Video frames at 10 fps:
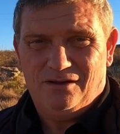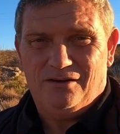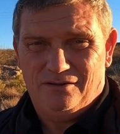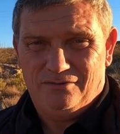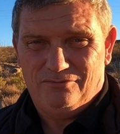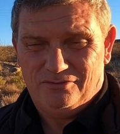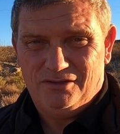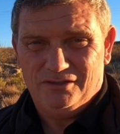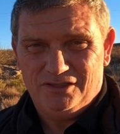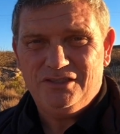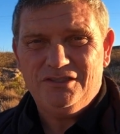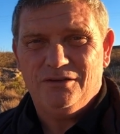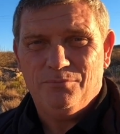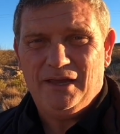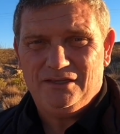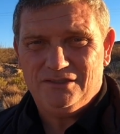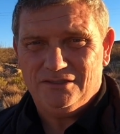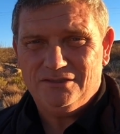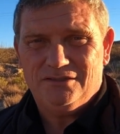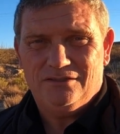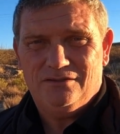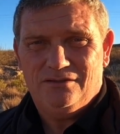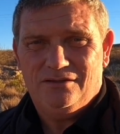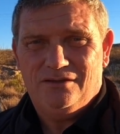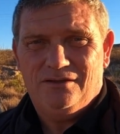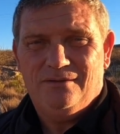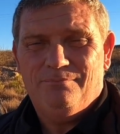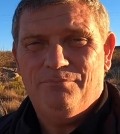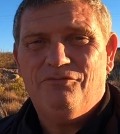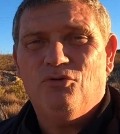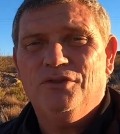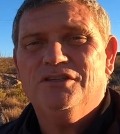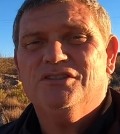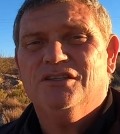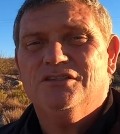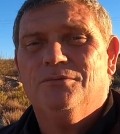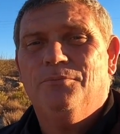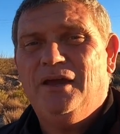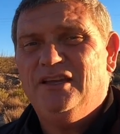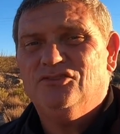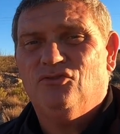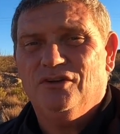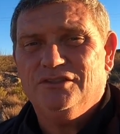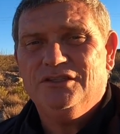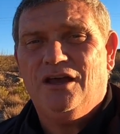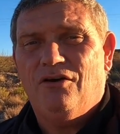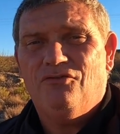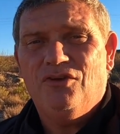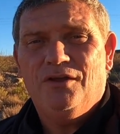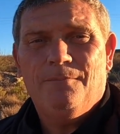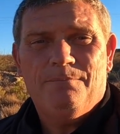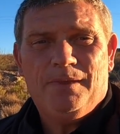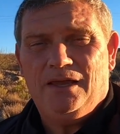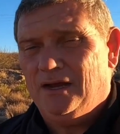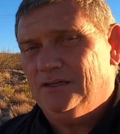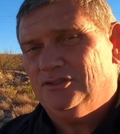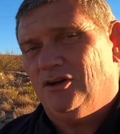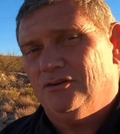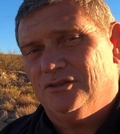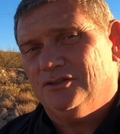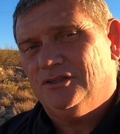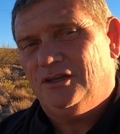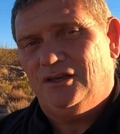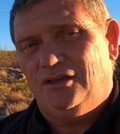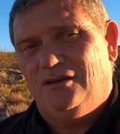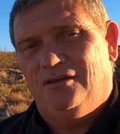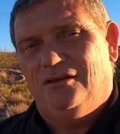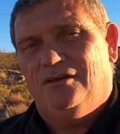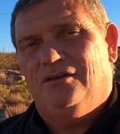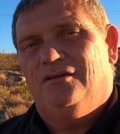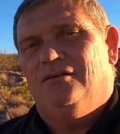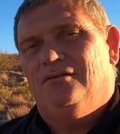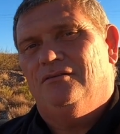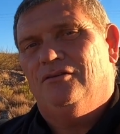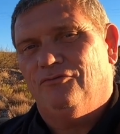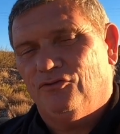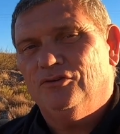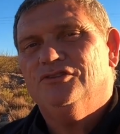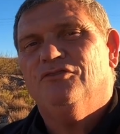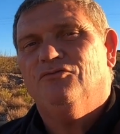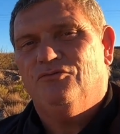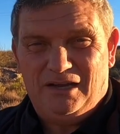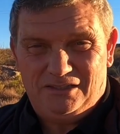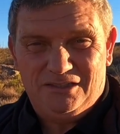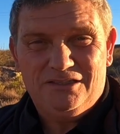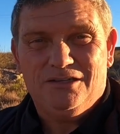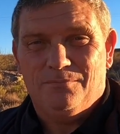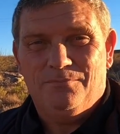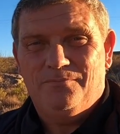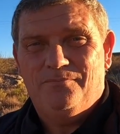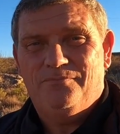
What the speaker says: on a consistent basis before this system pays for itself and I start to see the fruits of my system.